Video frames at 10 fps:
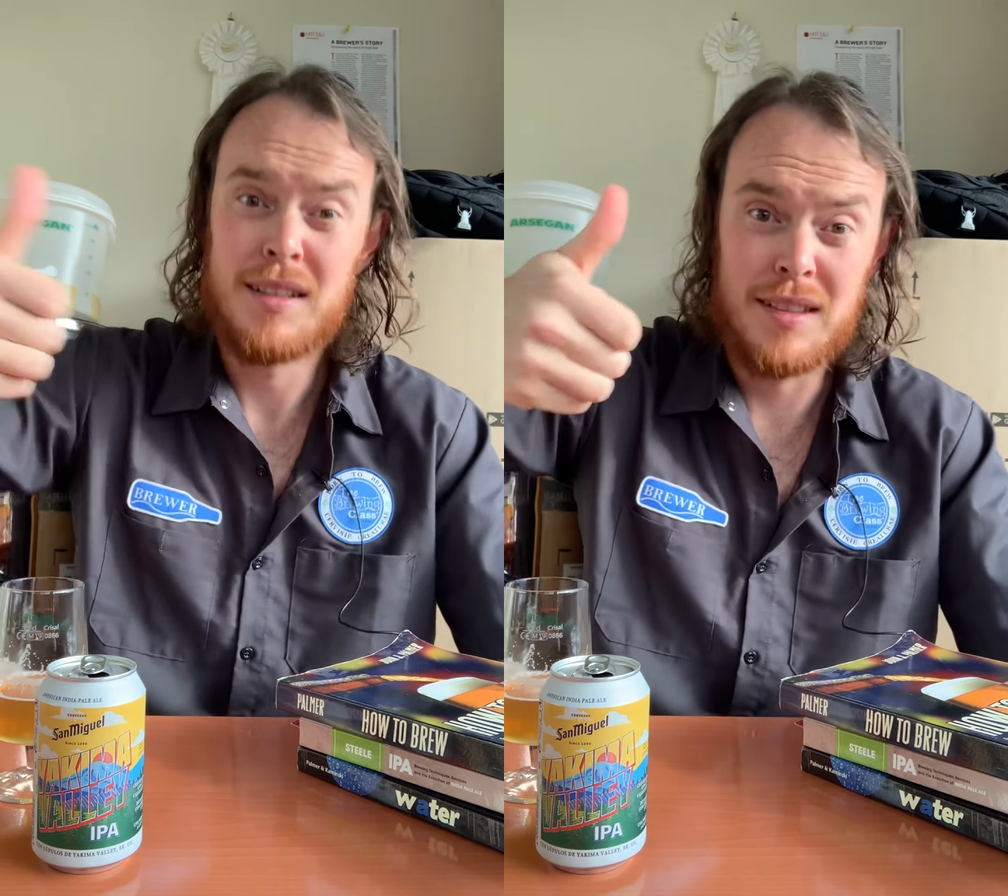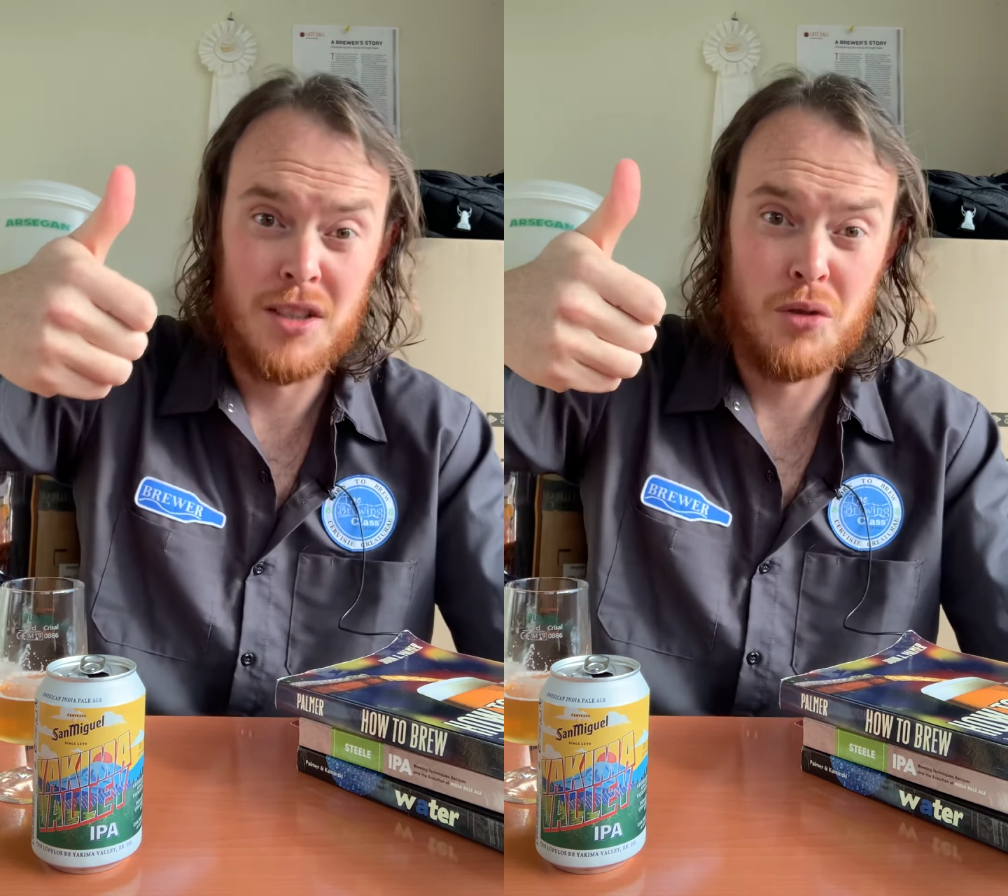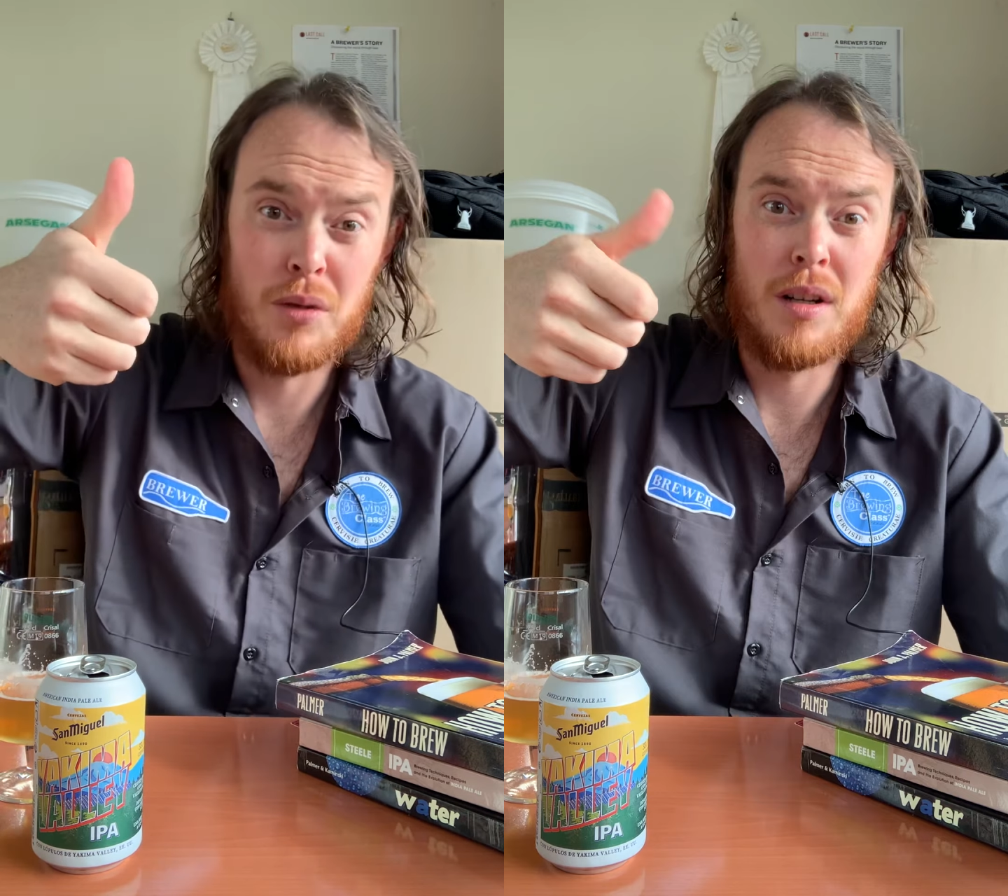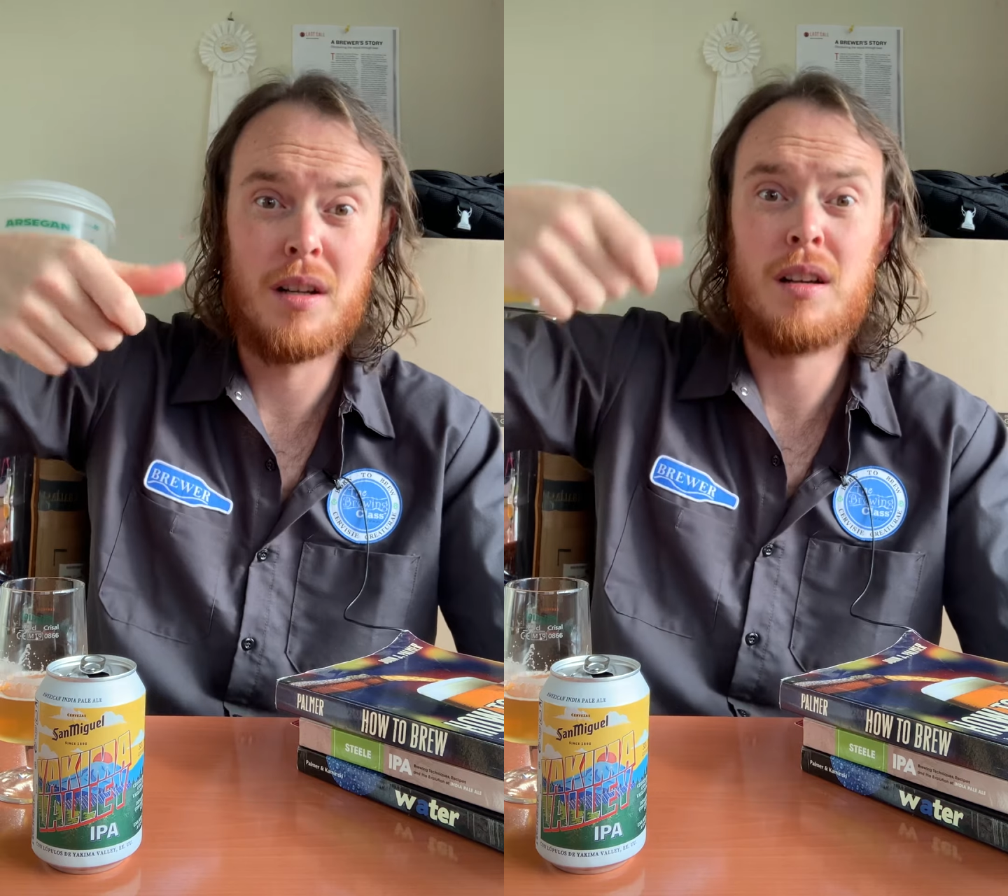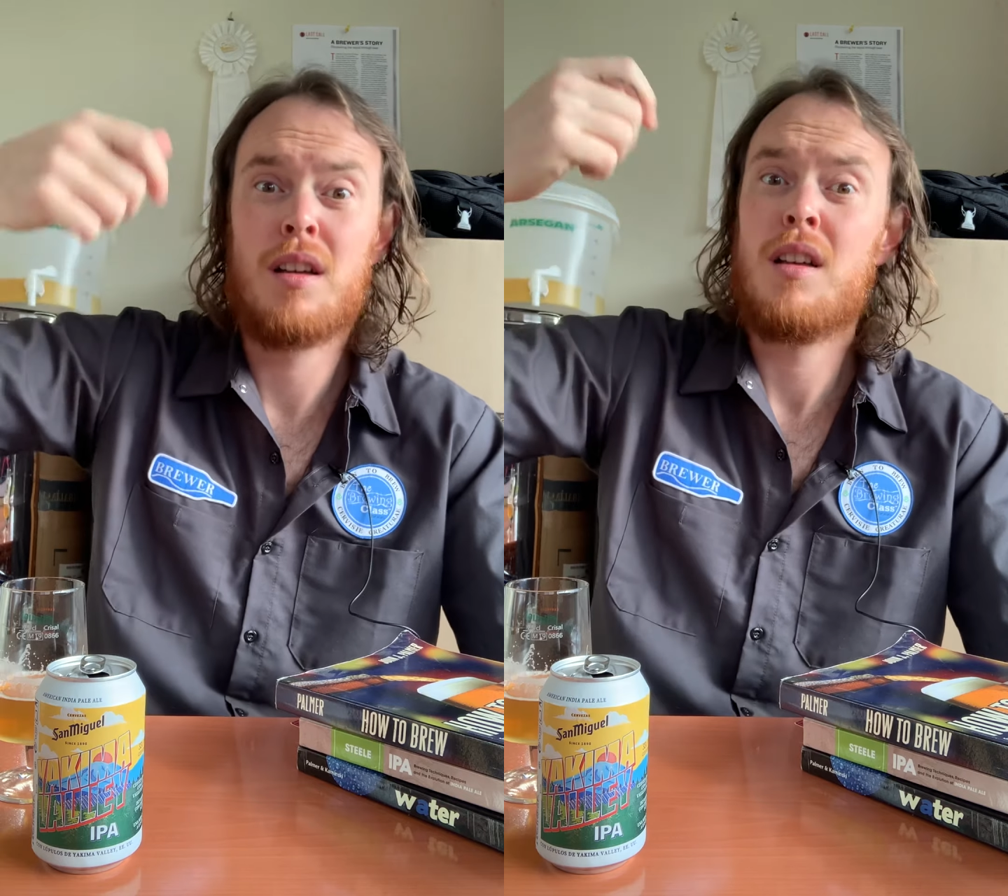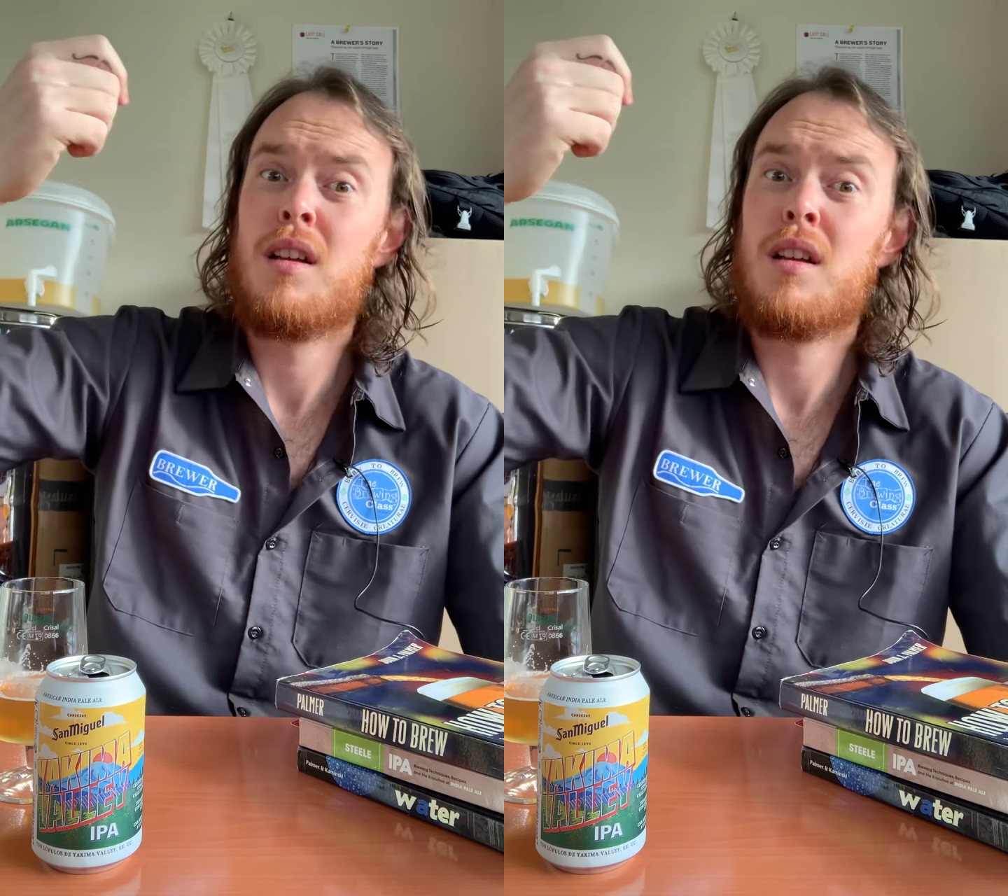Citra,